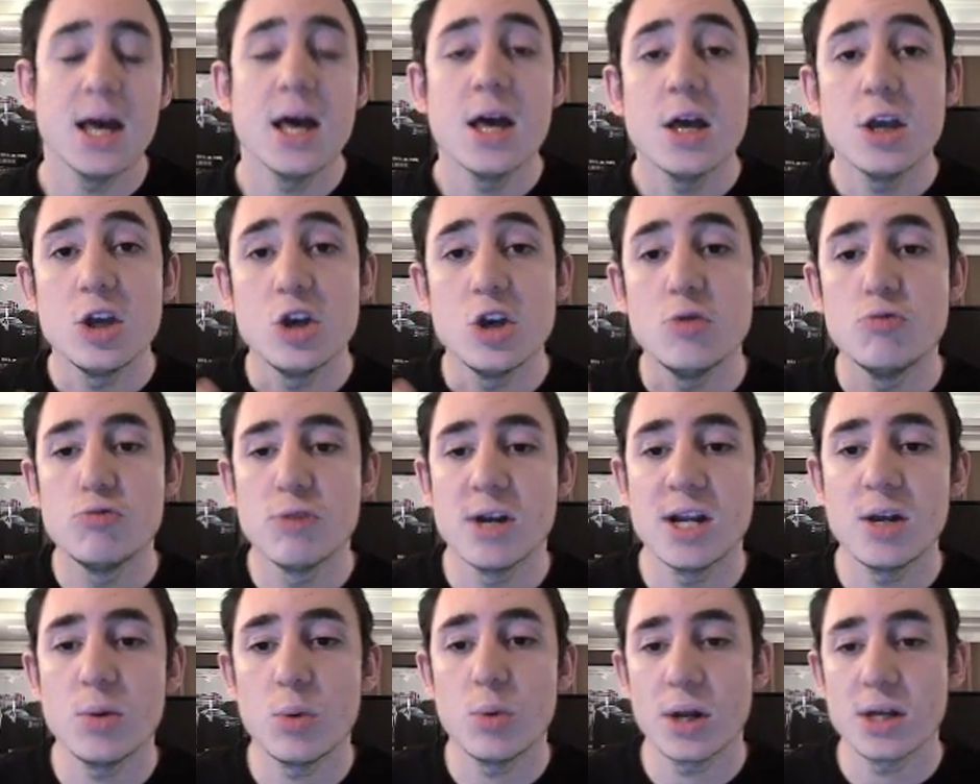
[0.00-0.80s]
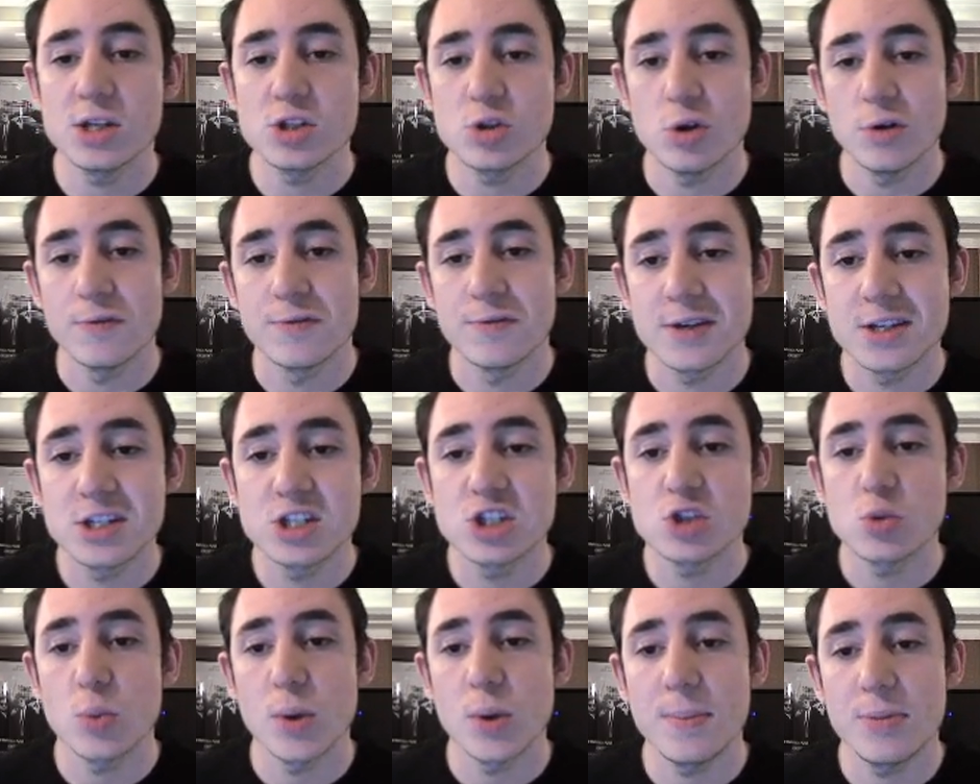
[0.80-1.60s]
You really want to sort of
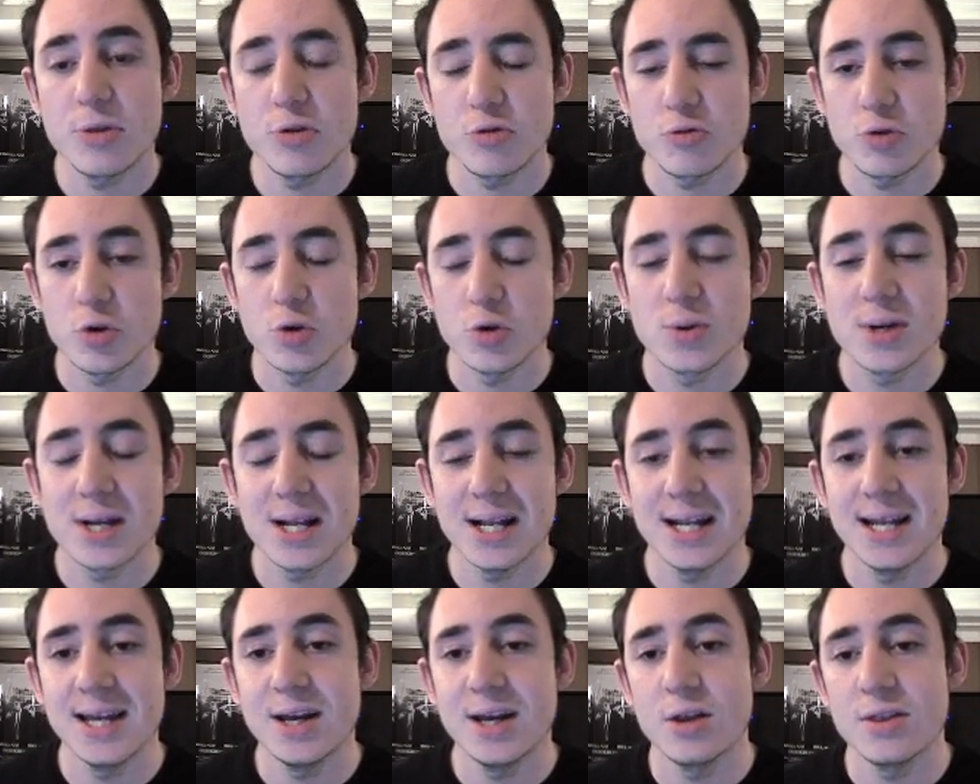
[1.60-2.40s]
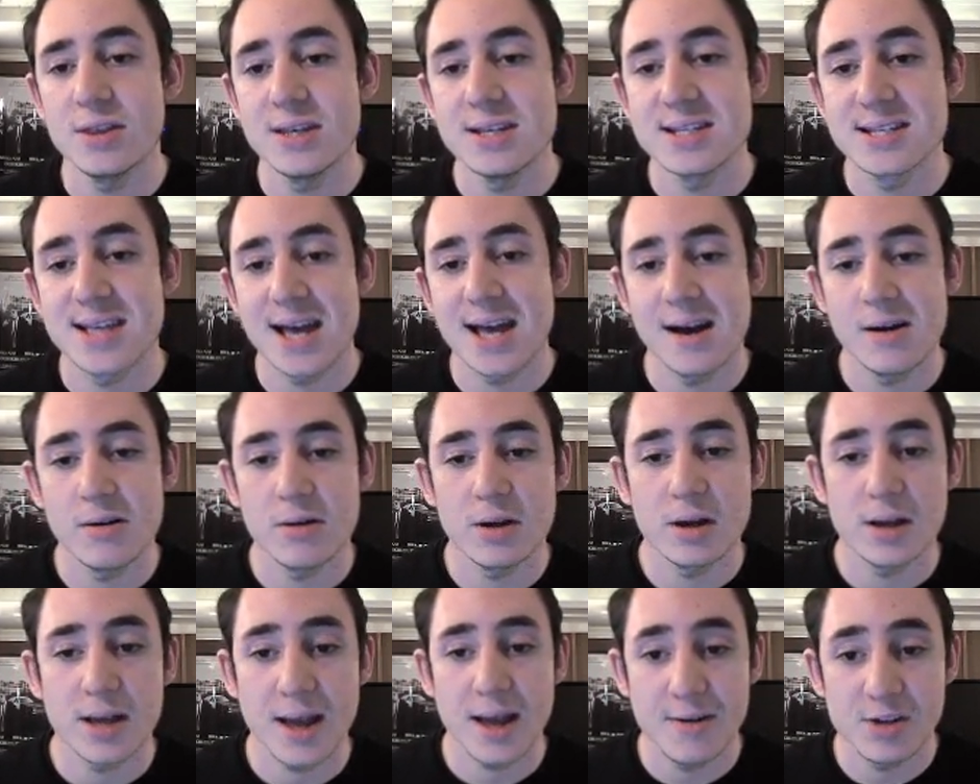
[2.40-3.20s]
sweep through, clear these
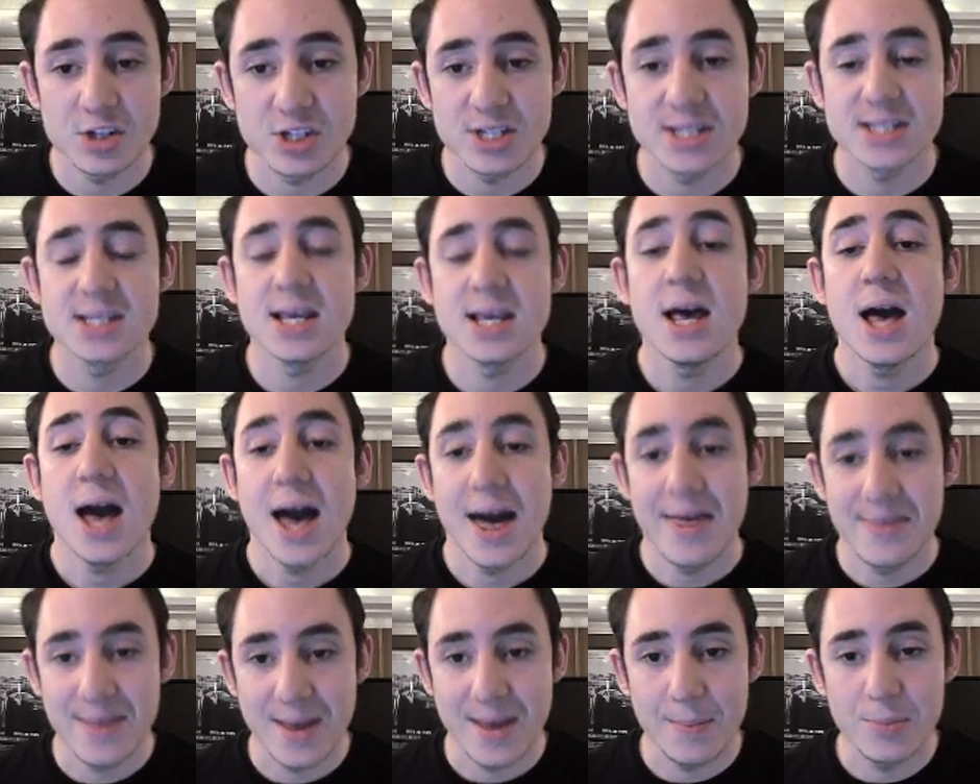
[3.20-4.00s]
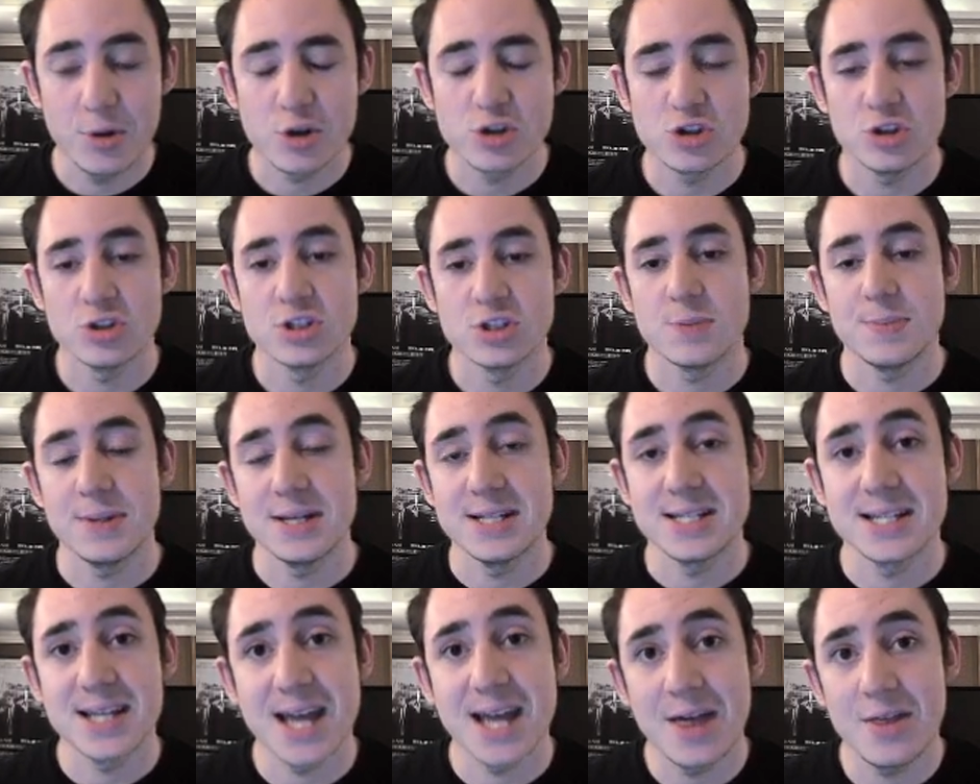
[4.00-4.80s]
garages, and then push on to be
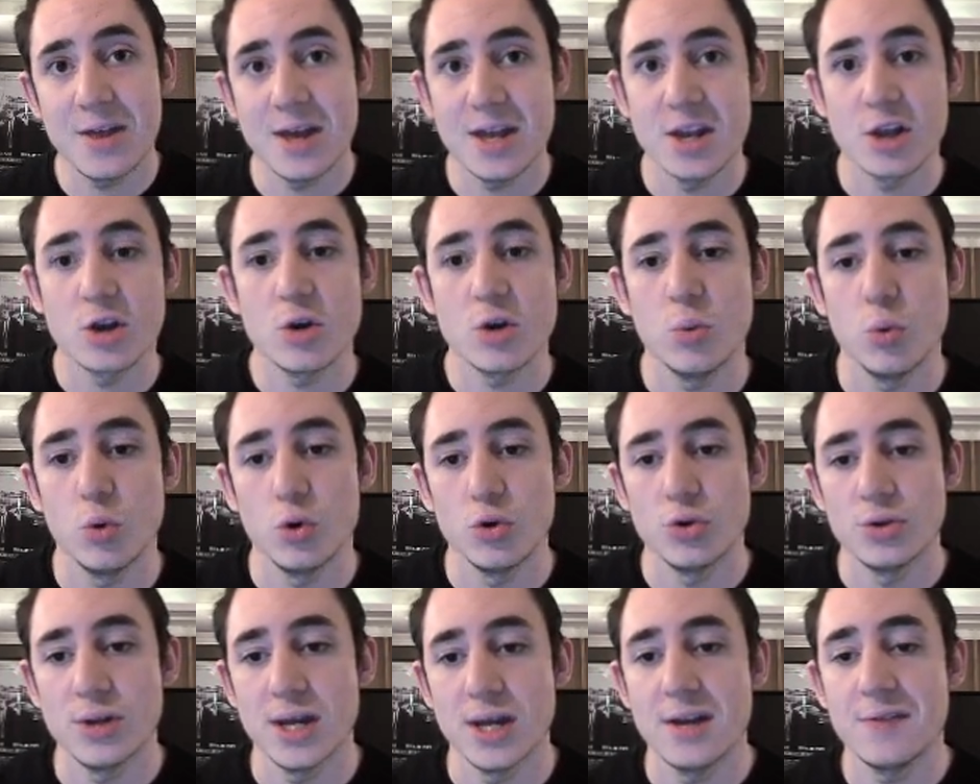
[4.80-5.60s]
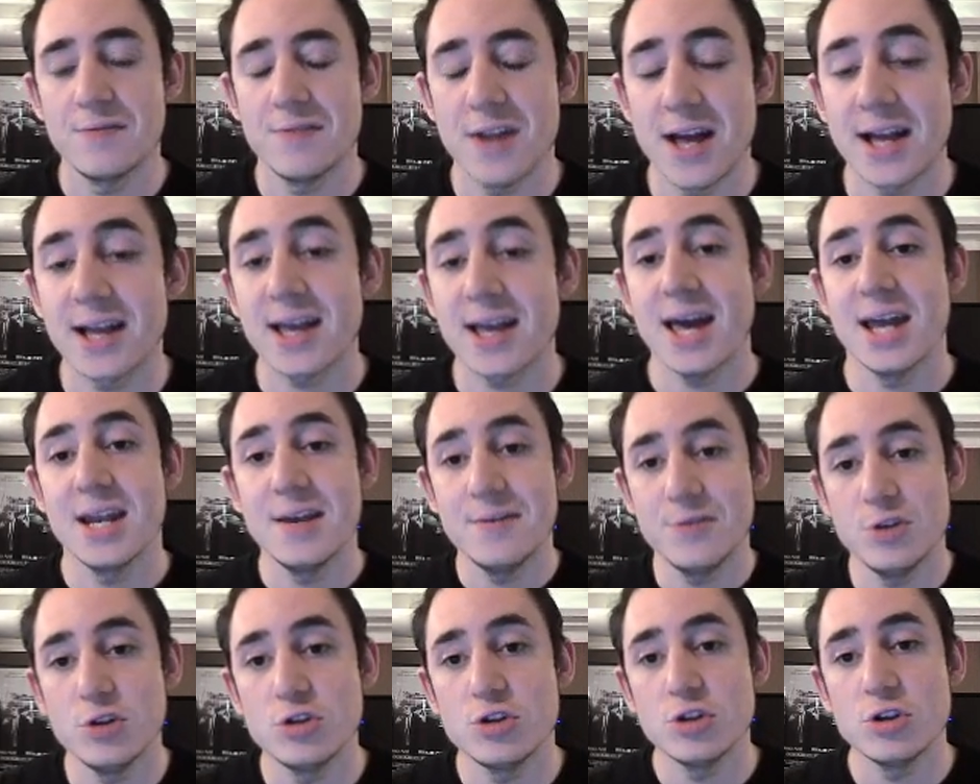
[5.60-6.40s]
together in a coordinated flank. And if
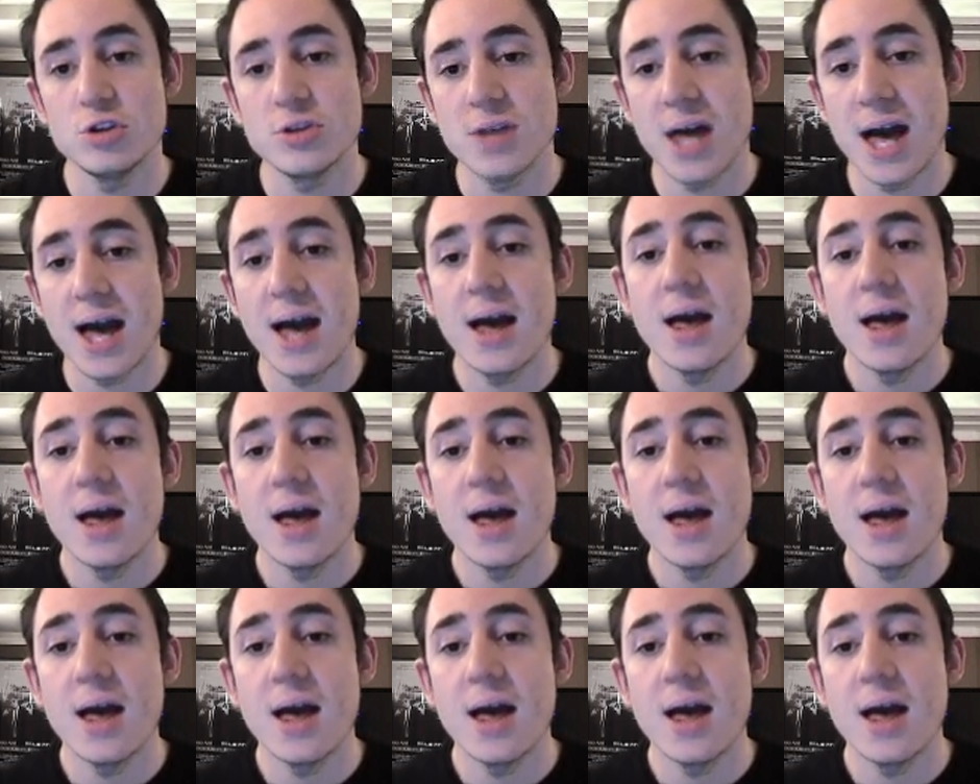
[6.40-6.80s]
you do that,